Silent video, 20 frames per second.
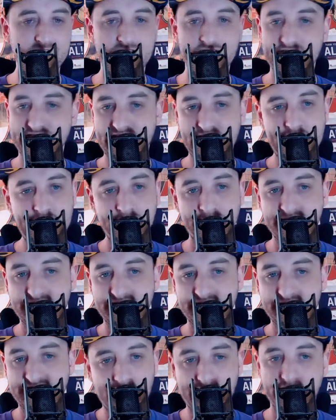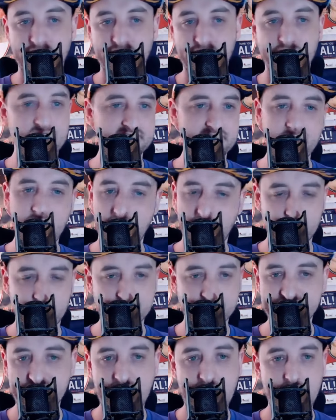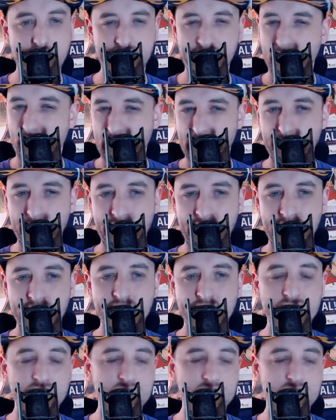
the team's doctors and medical staff. You know what I mean?